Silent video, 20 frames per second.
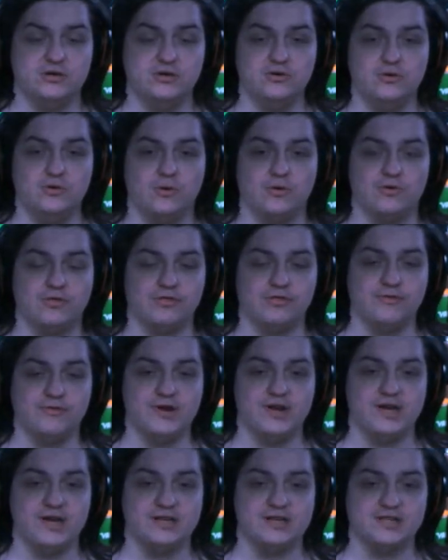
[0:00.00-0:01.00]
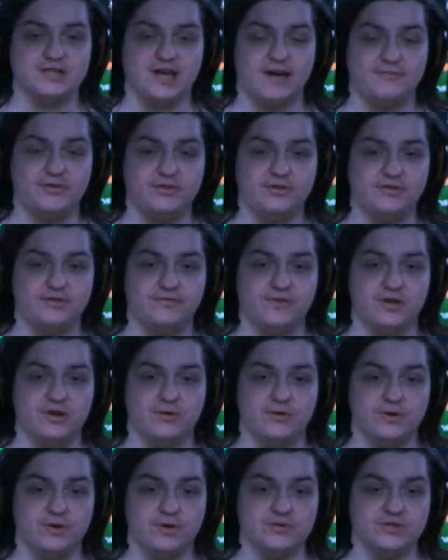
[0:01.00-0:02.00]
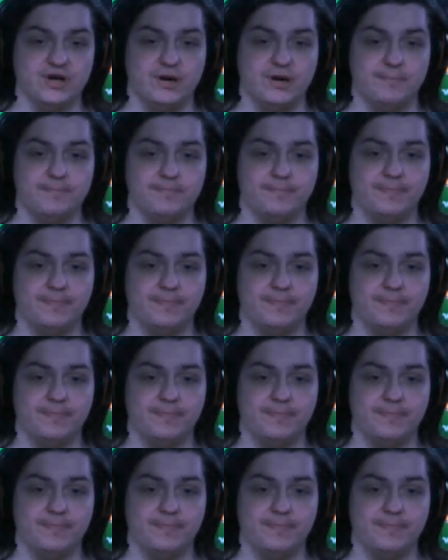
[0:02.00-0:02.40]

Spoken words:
or 3 days after this video goes up,